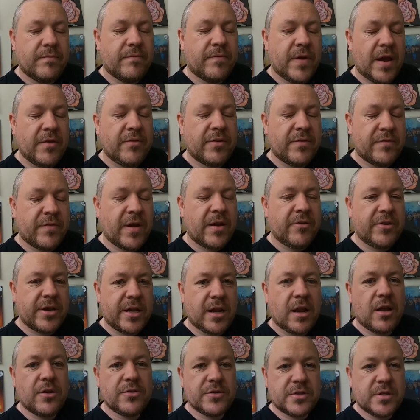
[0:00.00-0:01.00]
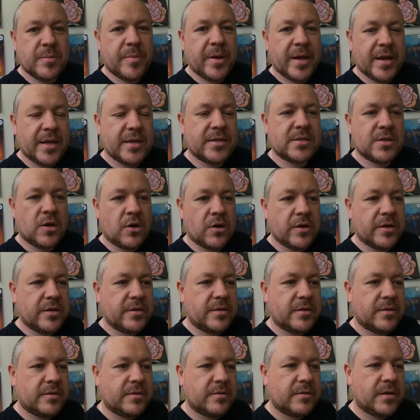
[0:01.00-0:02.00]
very, very close to being
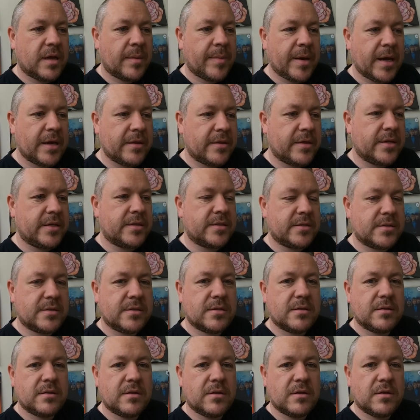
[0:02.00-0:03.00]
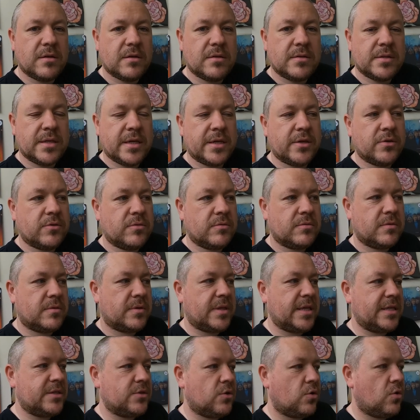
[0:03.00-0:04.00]
excited about this deal,
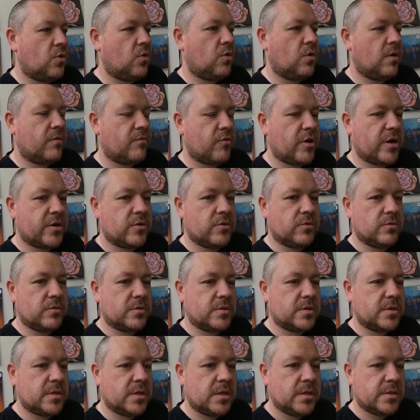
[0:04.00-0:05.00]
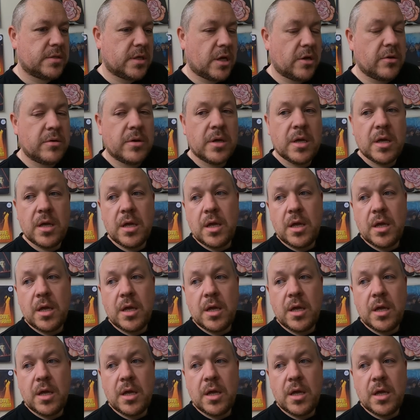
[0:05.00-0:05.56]
this haul of records. So